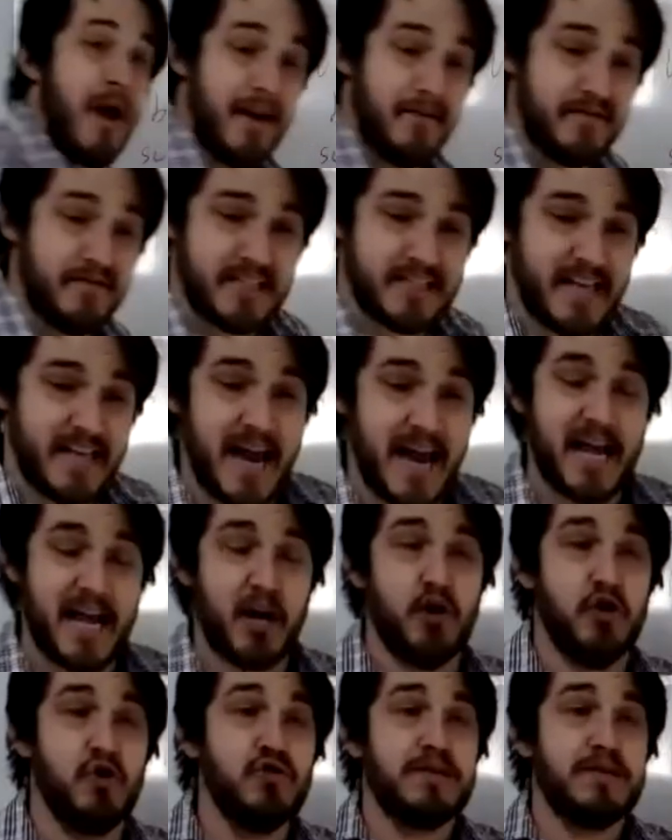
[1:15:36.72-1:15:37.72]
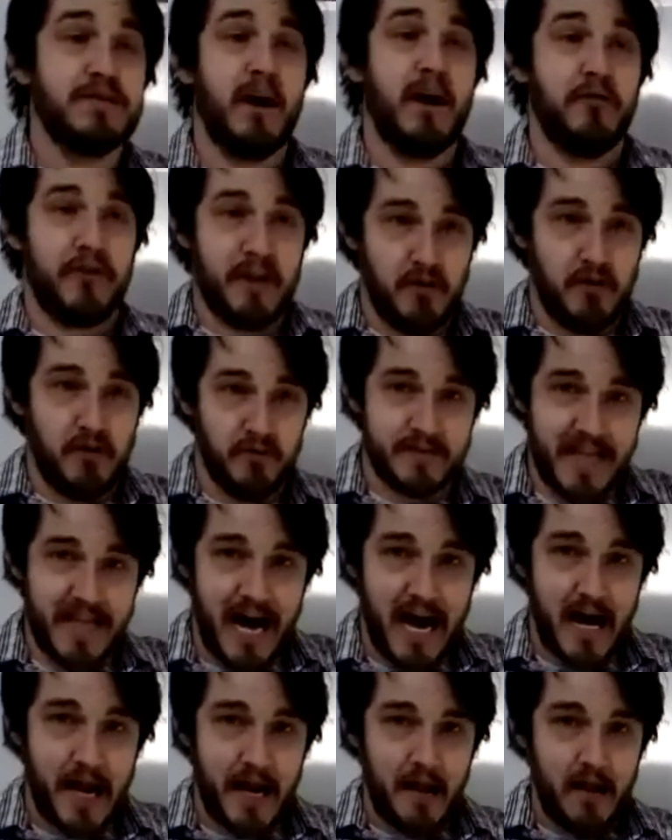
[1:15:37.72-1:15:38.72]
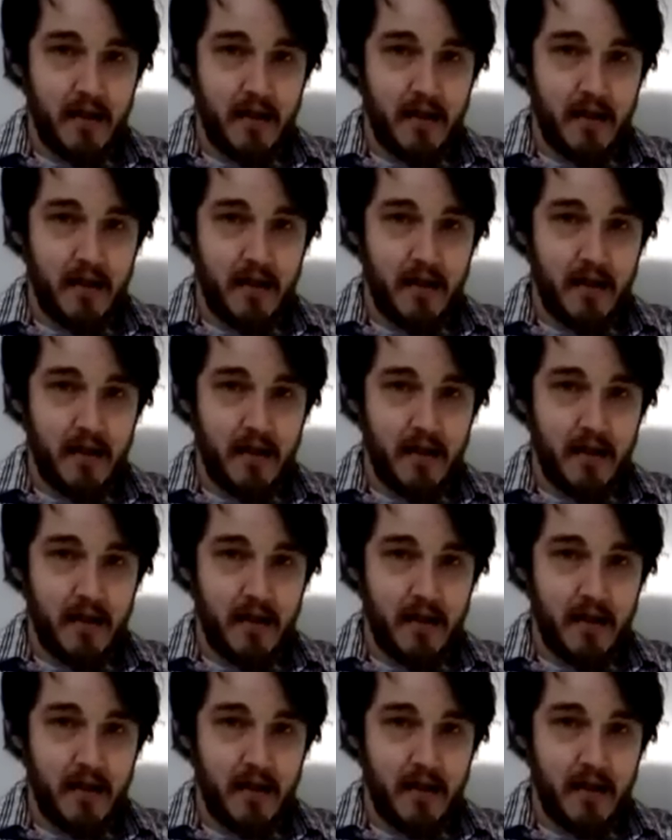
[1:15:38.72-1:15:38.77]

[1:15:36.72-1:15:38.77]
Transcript: way of deciding who's healthy, who's not.